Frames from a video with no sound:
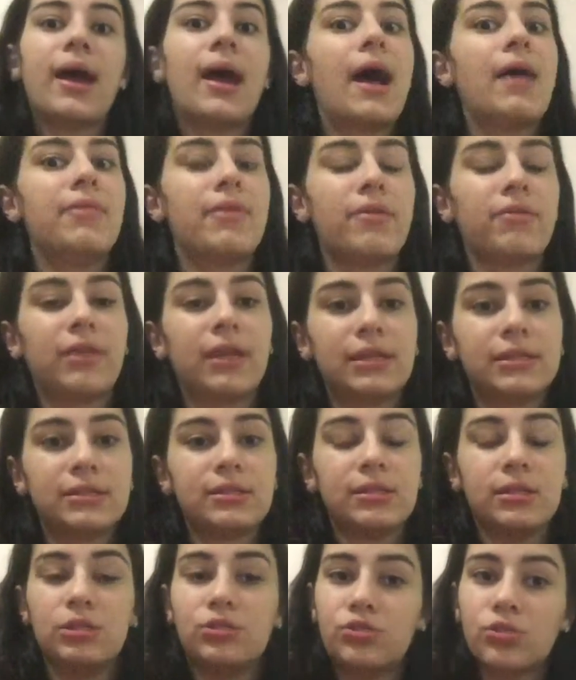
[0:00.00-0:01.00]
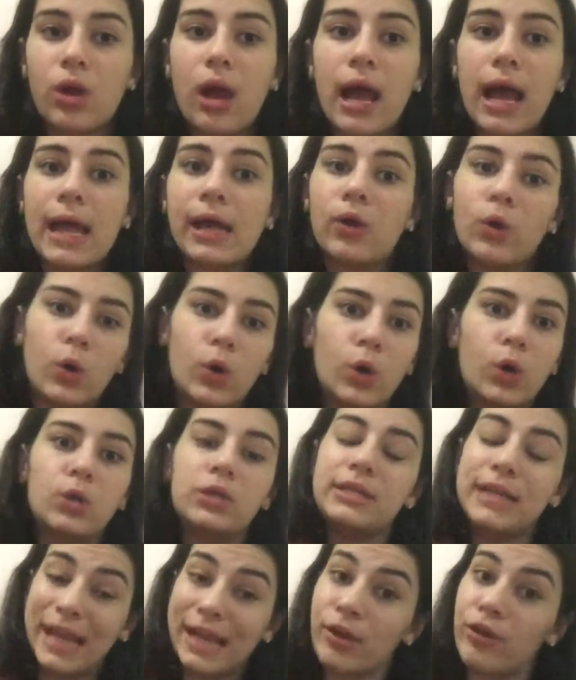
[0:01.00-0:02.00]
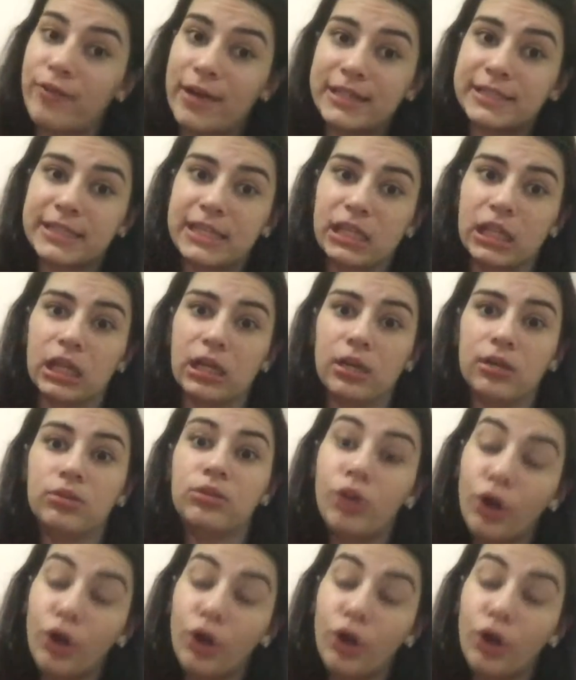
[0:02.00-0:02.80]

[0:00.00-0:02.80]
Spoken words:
And then there's the dry or non-neovascular,